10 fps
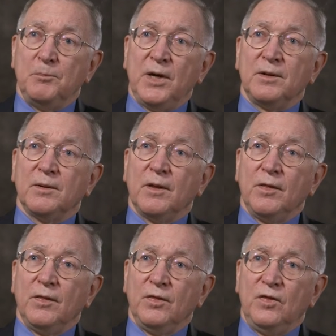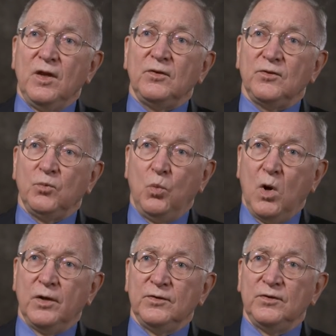But this
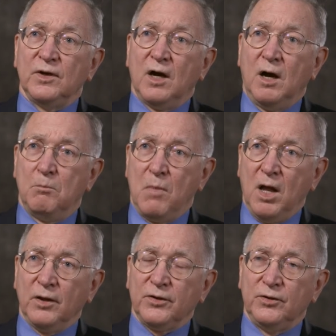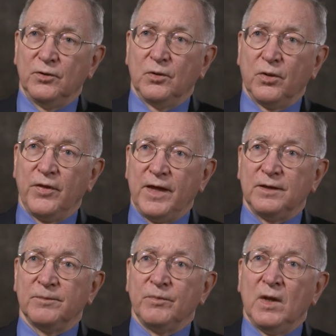was a molecule that